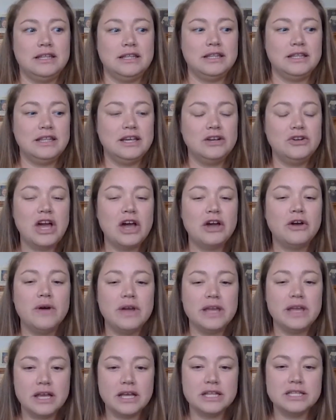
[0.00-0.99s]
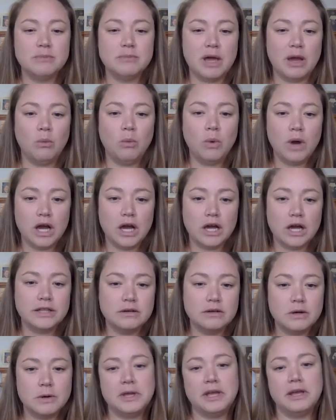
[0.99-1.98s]
they're not going against my work.
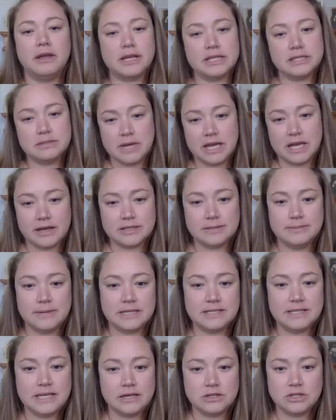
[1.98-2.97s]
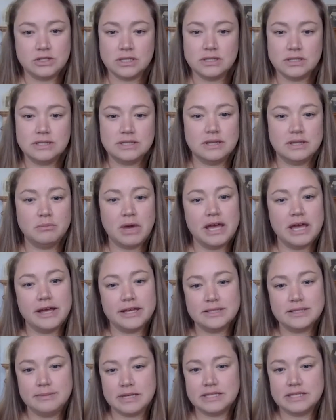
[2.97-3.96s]
They're going against my expectations. And my
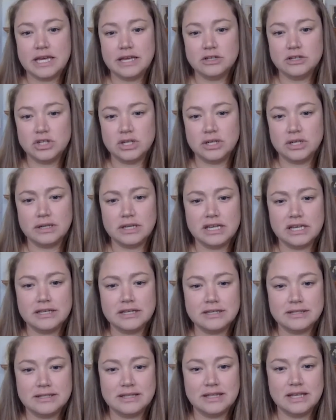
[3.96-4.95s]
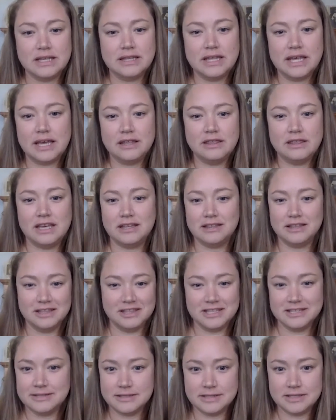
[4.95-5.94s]
expectation is that they think that
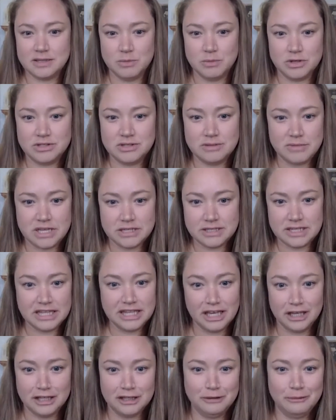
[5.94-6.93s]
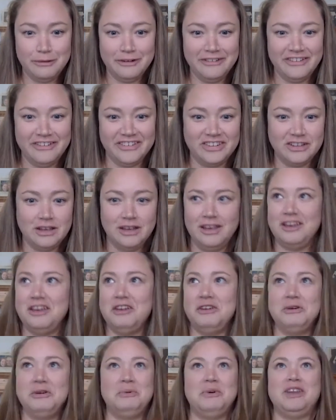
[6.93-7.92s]
this is the most amazing thing in the world.
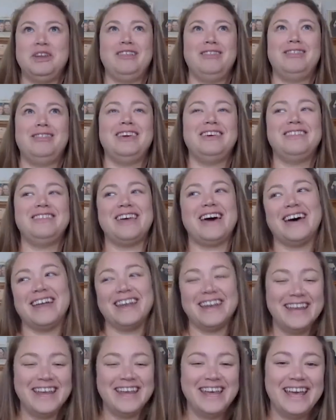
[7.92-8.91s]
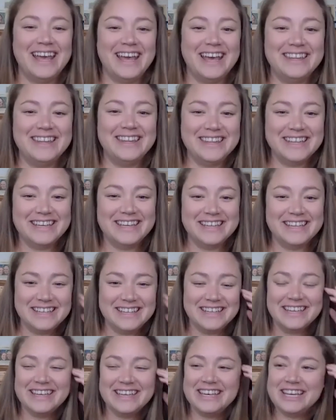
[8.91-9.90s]
Who wouldn't think that? And then
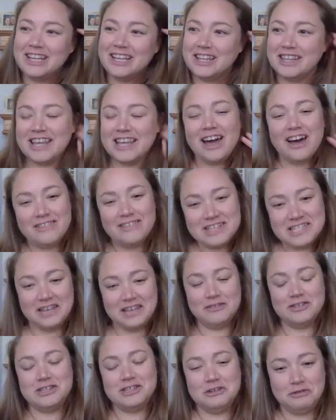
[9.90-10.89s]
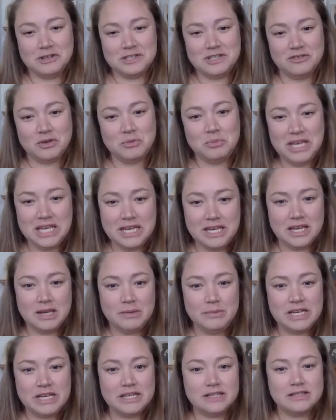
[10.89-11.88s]
they obviously have a difference of opinion
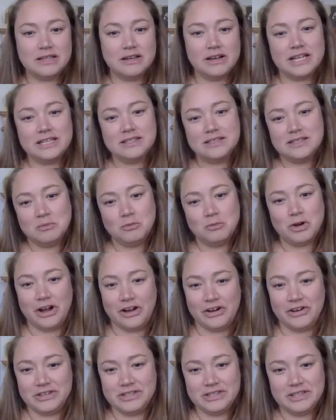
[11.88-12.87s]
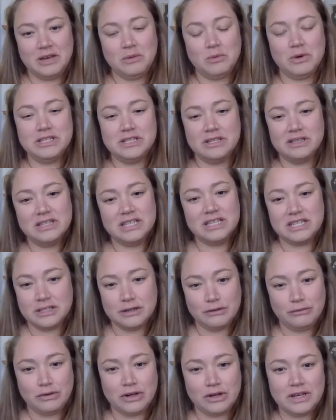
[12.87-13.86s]
because their head's somewhere else and they want something
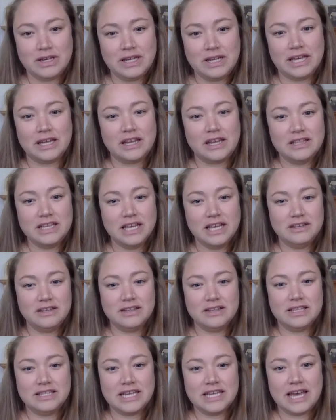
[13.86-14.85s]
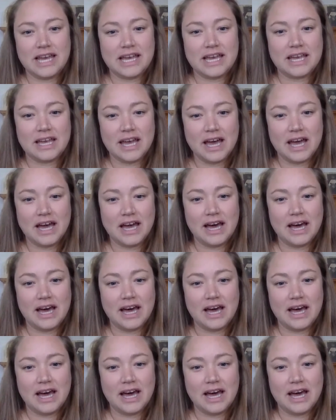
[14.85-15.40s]
different. And at the end of the day,